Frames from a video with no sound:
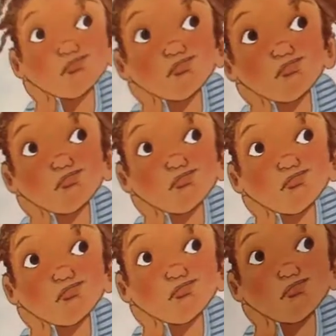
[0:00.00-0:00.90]

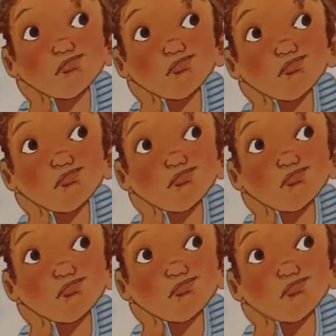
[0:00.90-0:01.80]

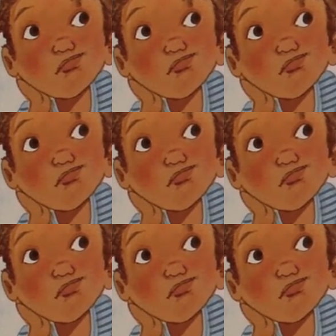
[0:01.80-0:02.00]
Nobody speaks.